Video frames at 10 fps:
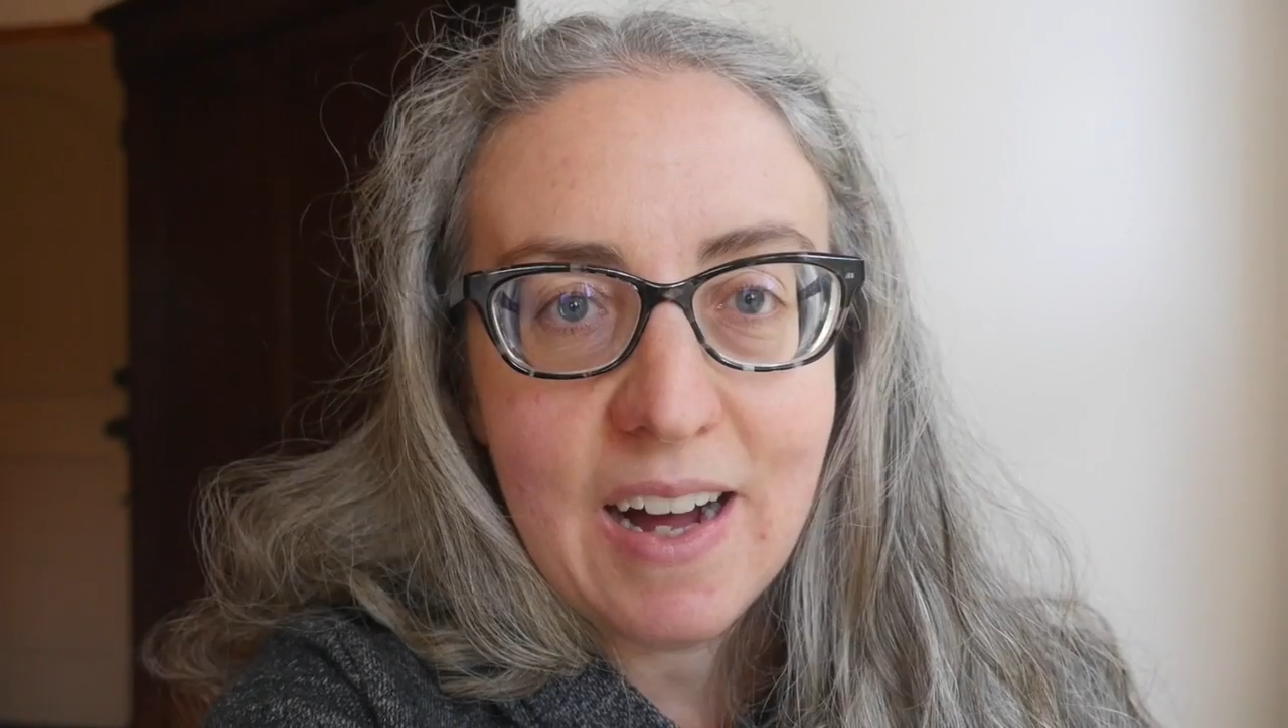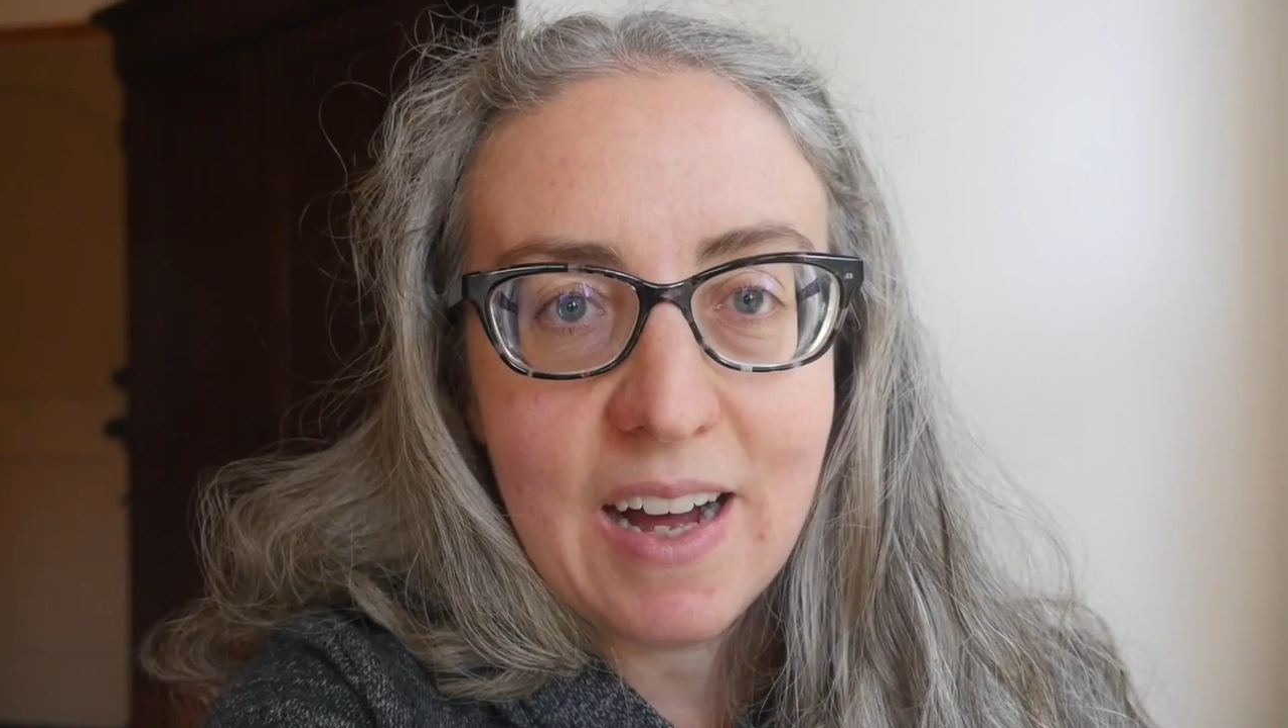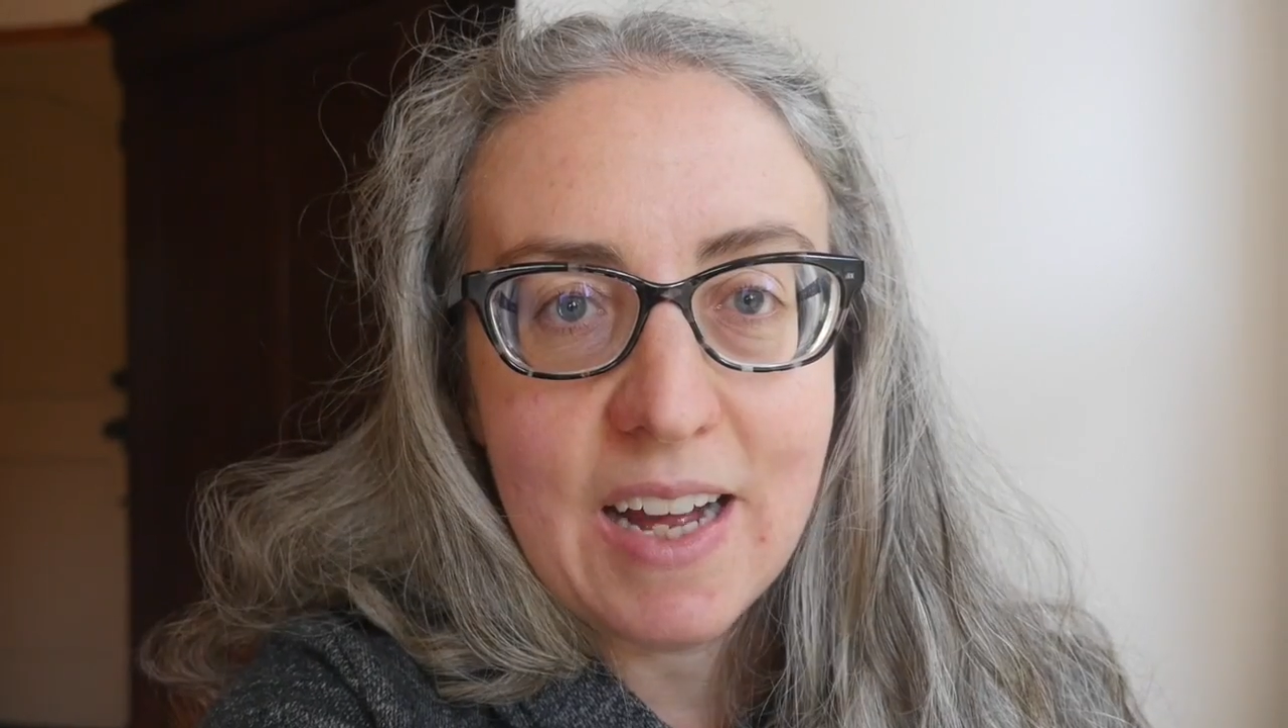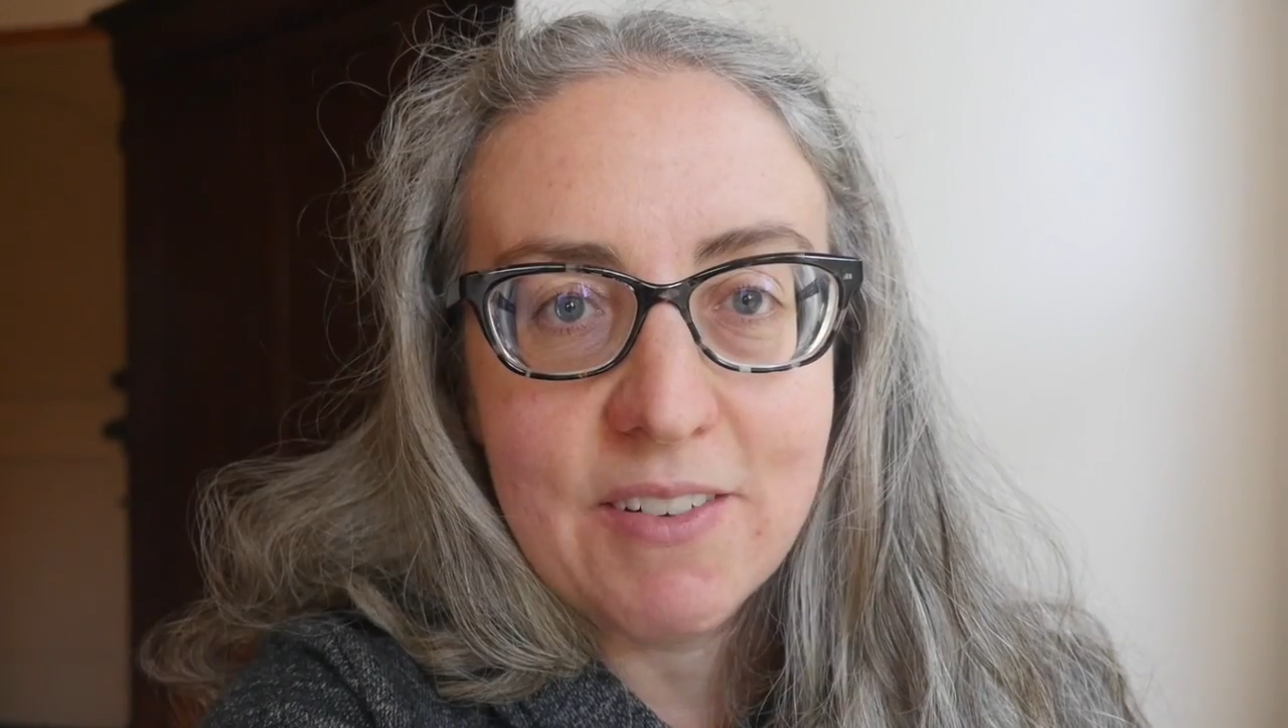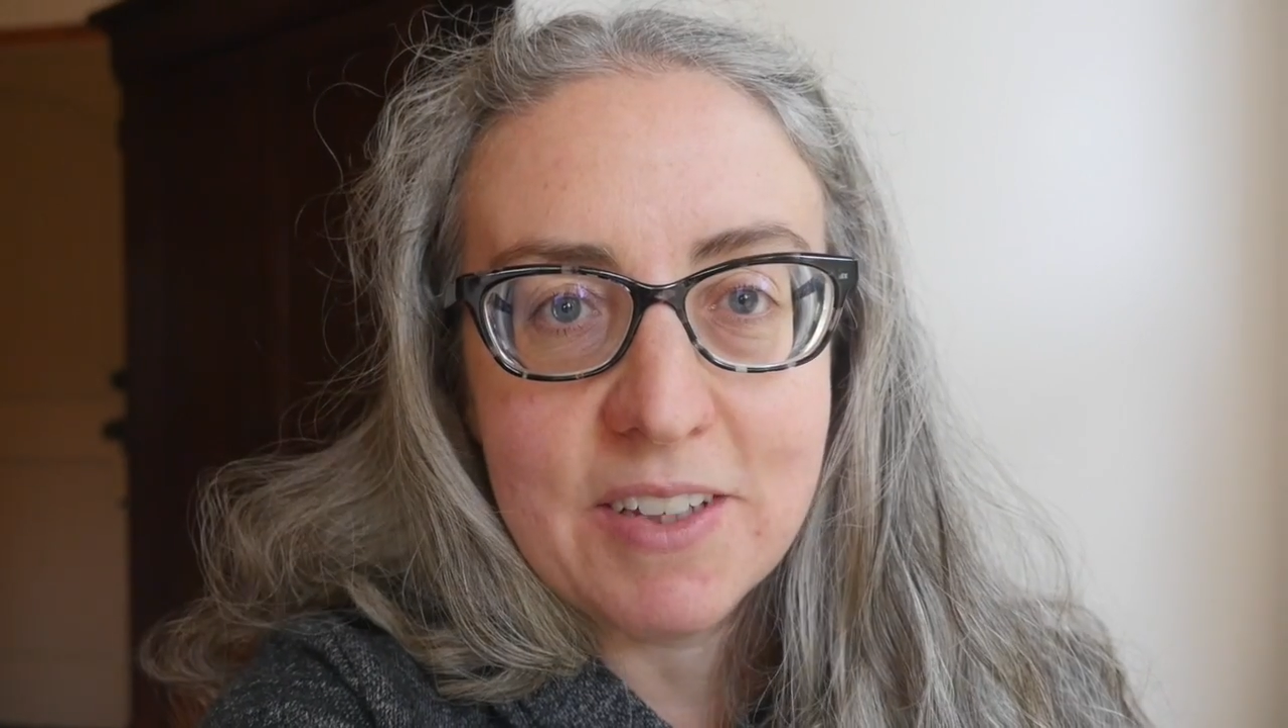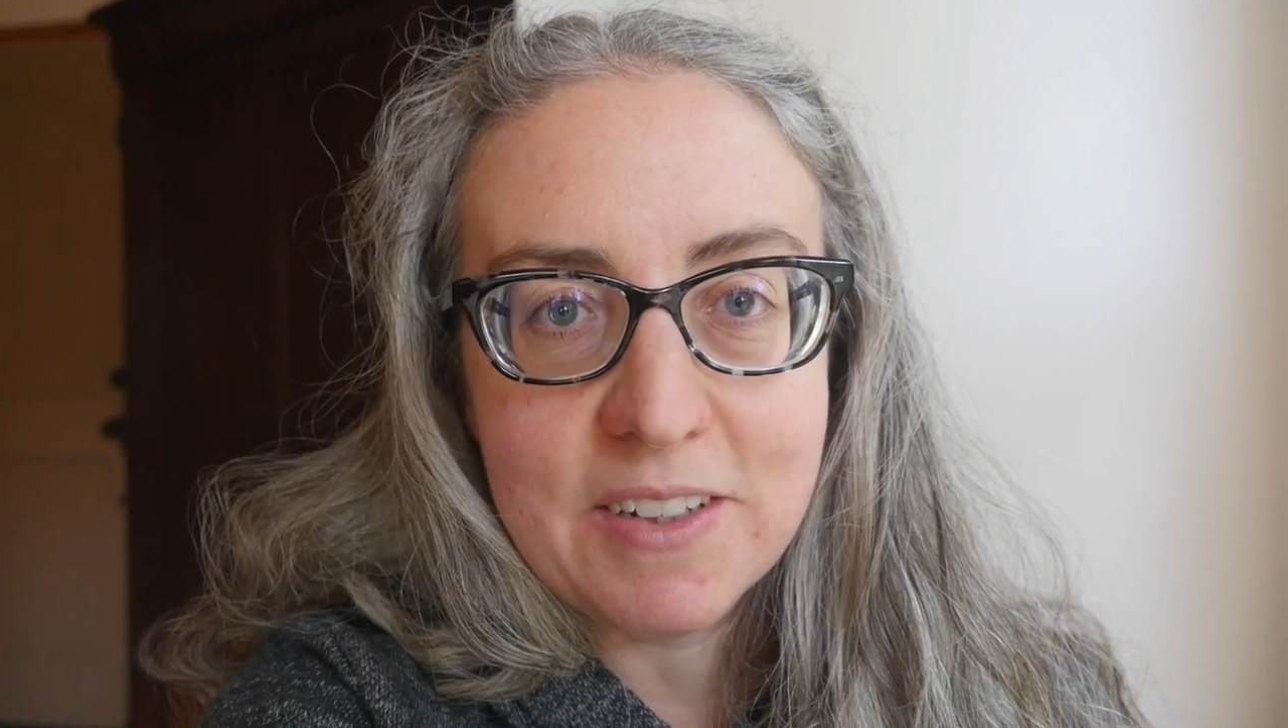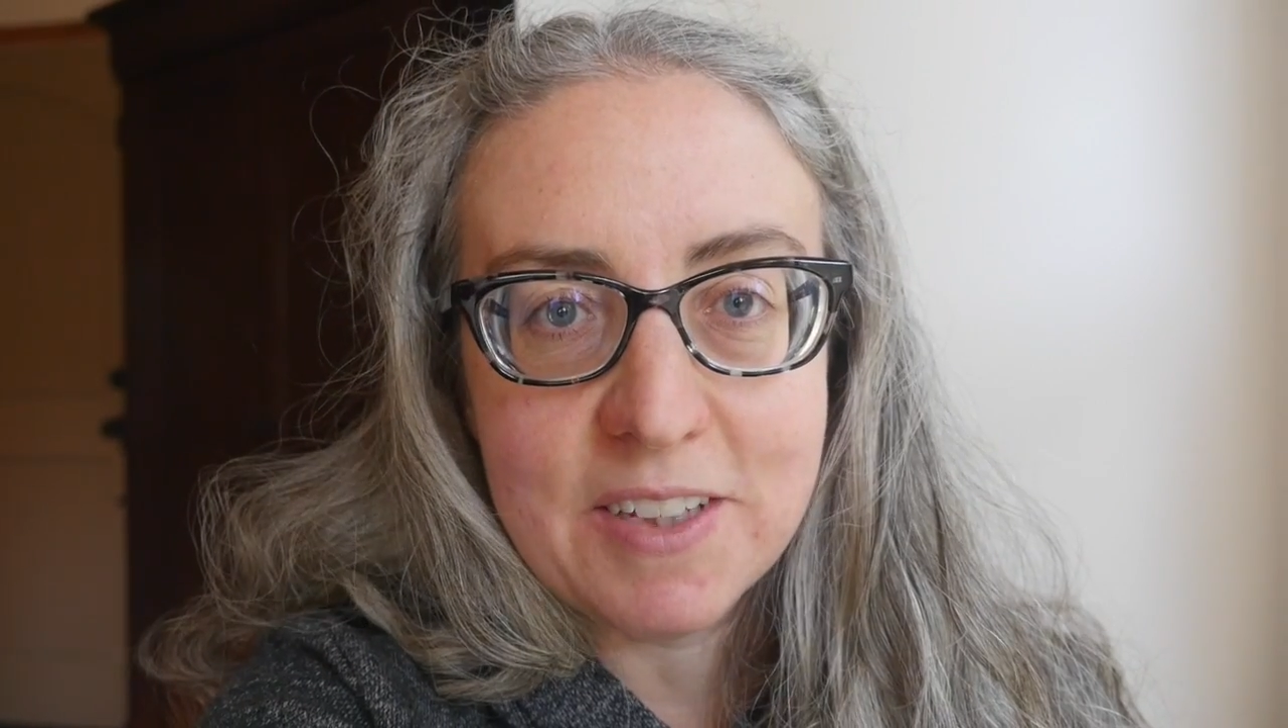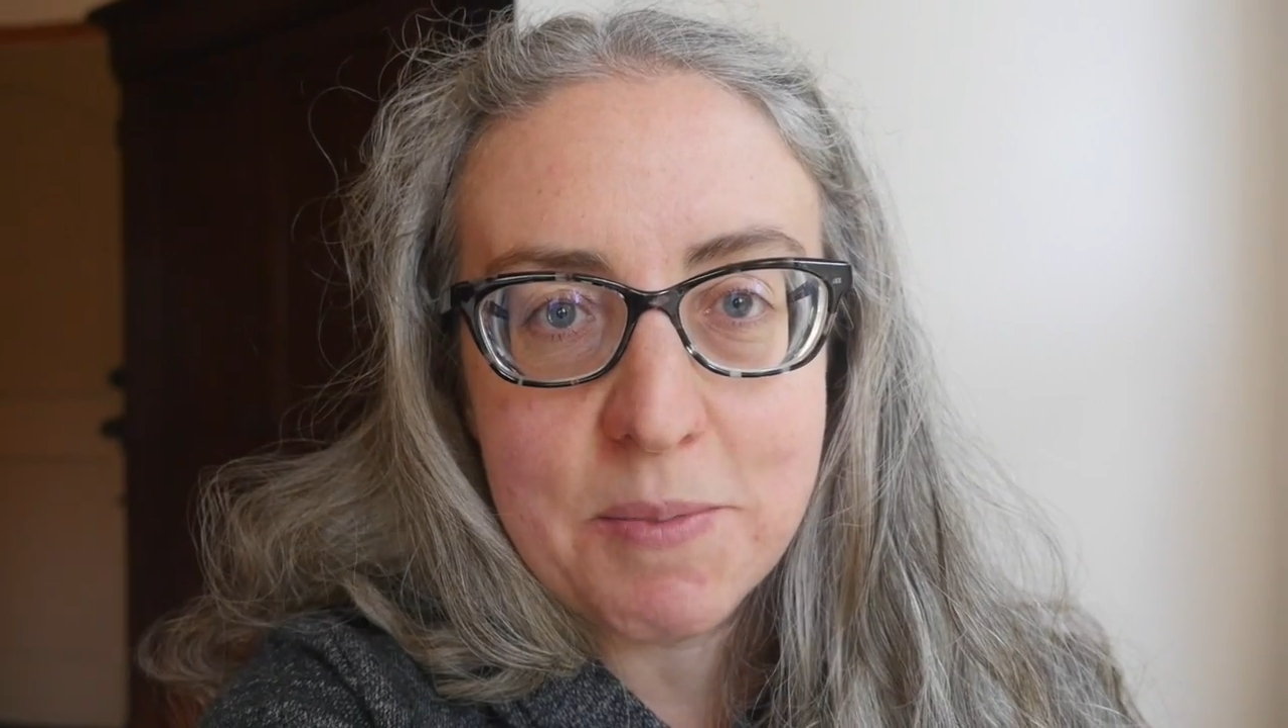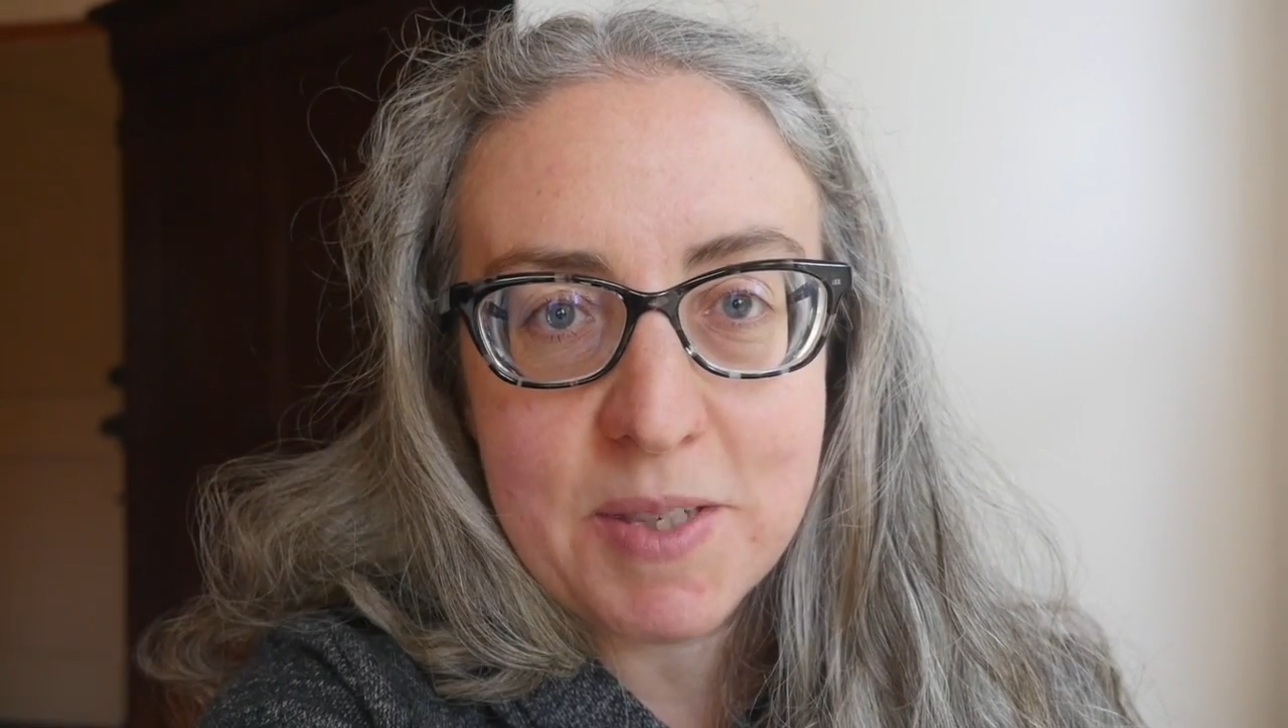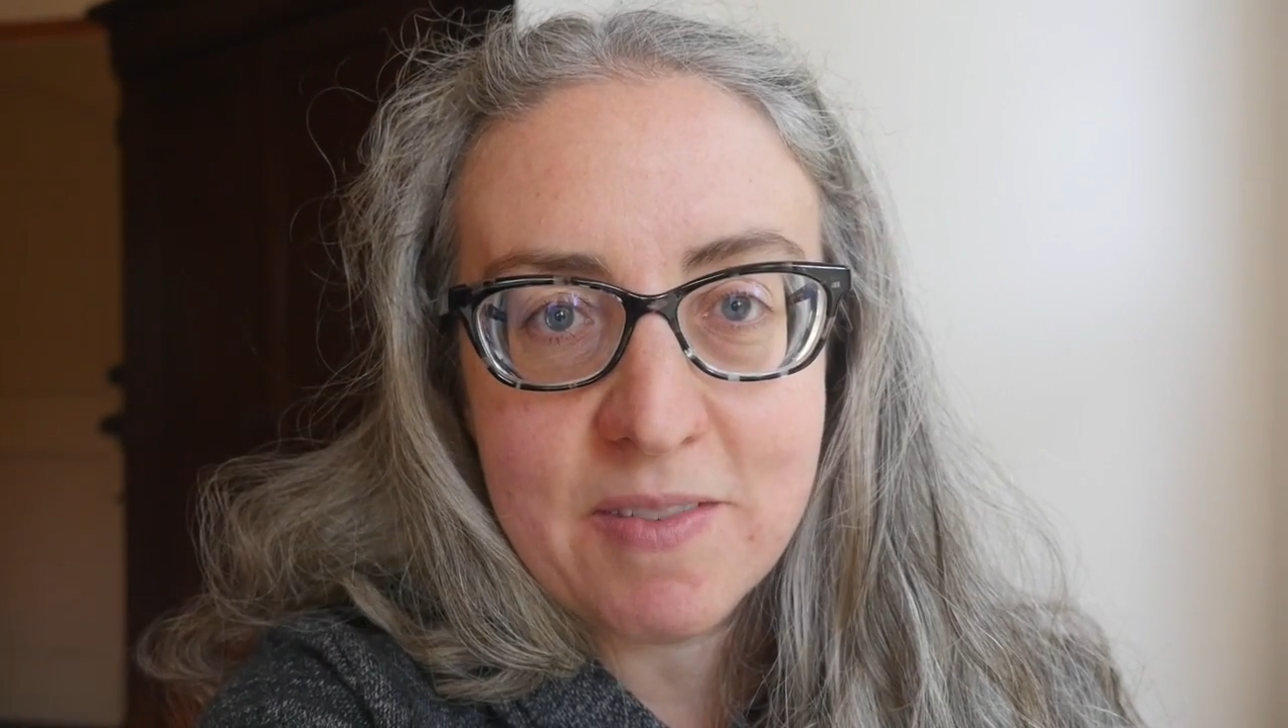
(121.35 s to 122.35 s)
I have a little glimpse